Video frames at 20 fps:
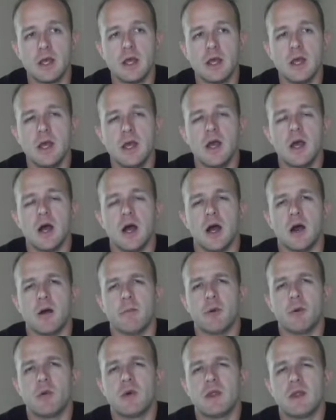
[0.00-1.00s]
But
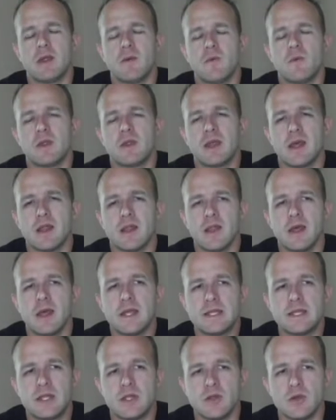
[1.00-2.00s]
what that led to
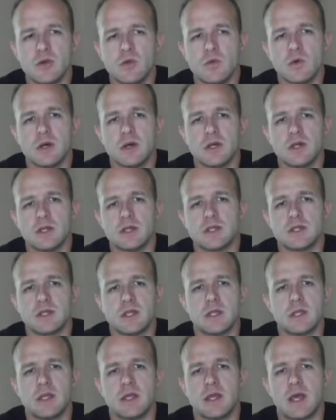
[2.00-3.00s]
was the
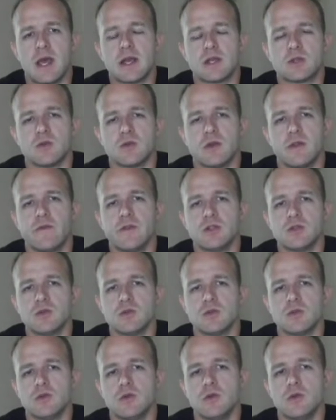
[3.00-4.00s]
actual individual
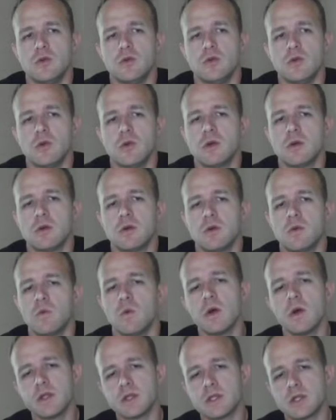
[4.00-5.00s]
who won the
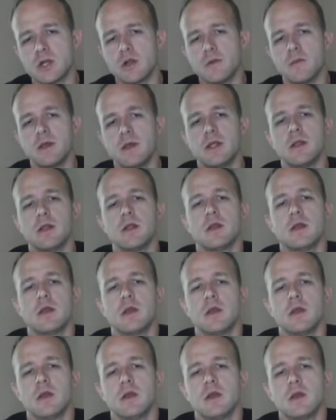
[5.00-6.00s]
tournament,
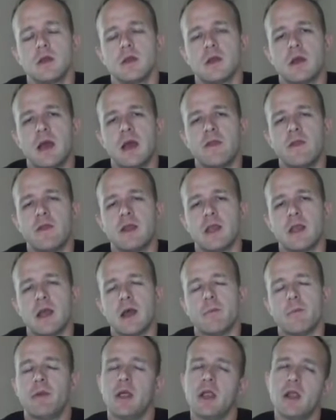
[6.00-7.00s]
I think, got
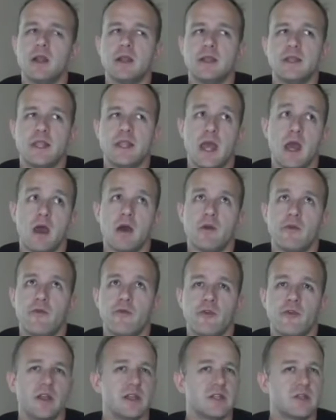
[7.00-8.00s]
paired down for his
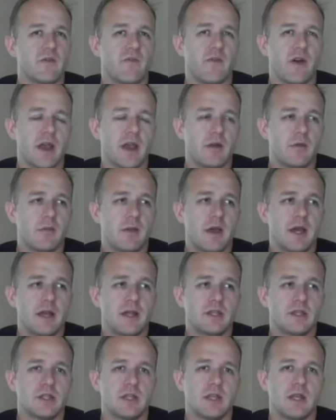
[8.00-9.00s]
final match,
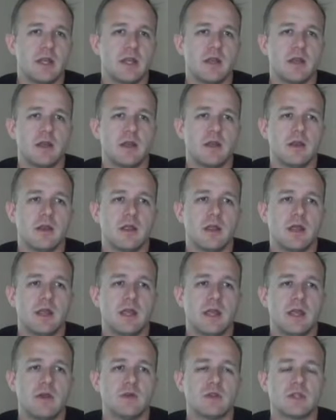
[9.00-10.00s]
and it was
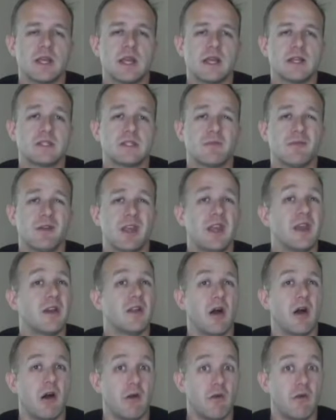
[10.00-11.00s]
against somebody he had
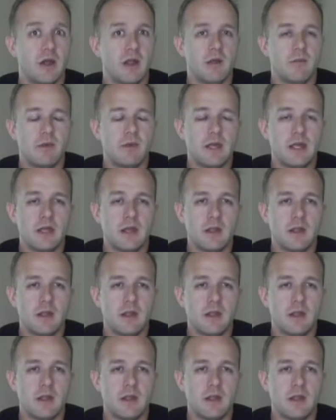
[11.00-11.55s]
already beaten.